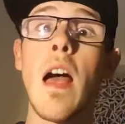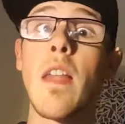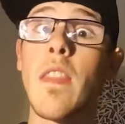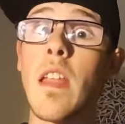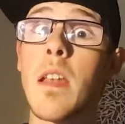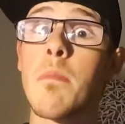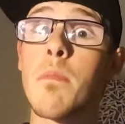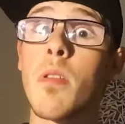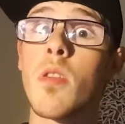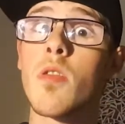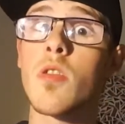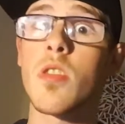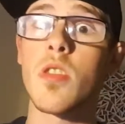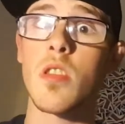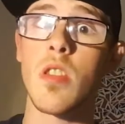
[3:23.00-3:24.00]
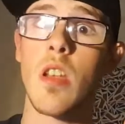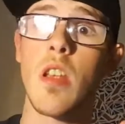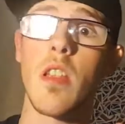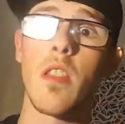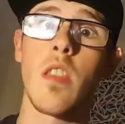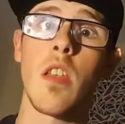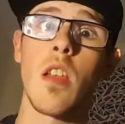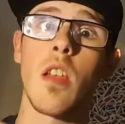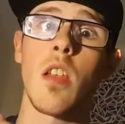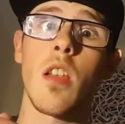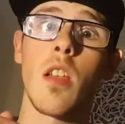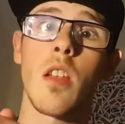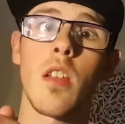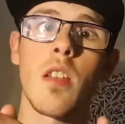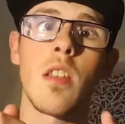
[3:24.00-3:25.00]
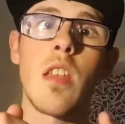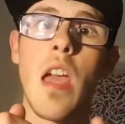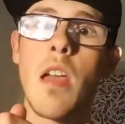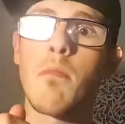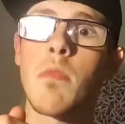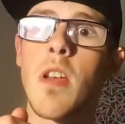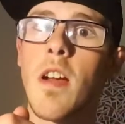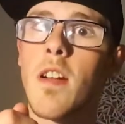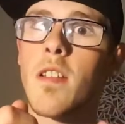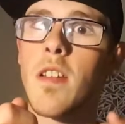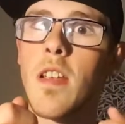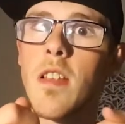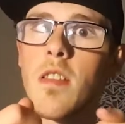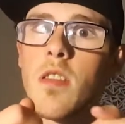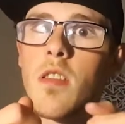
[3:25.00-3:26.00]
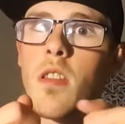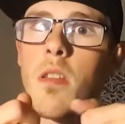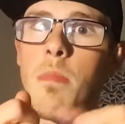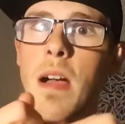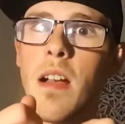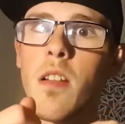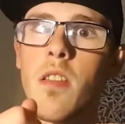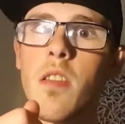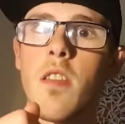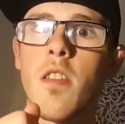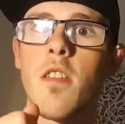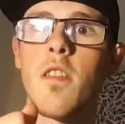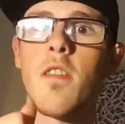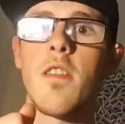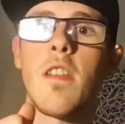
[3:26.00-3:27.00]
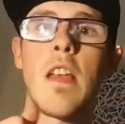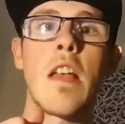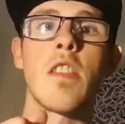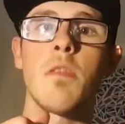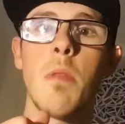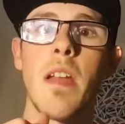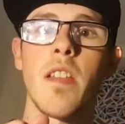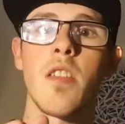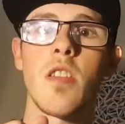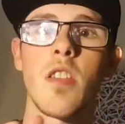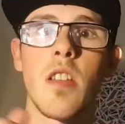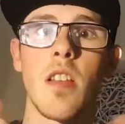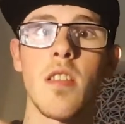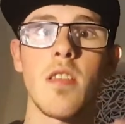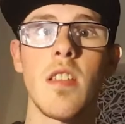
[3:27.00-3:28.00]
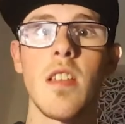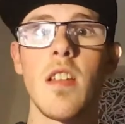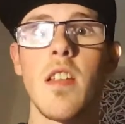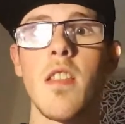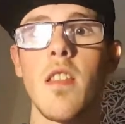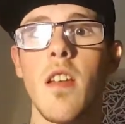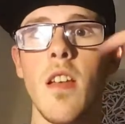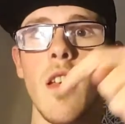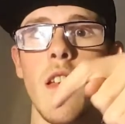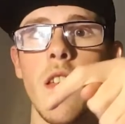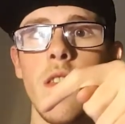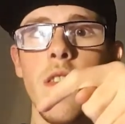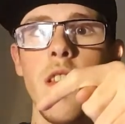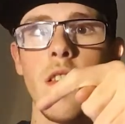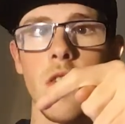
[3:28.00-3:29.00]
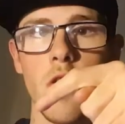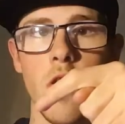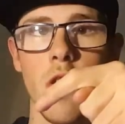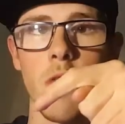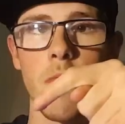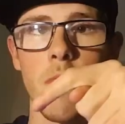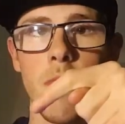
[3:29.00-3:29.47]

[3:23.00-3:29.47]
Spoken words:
and then he puts the game card into the back of the Switch, as seen in this shot.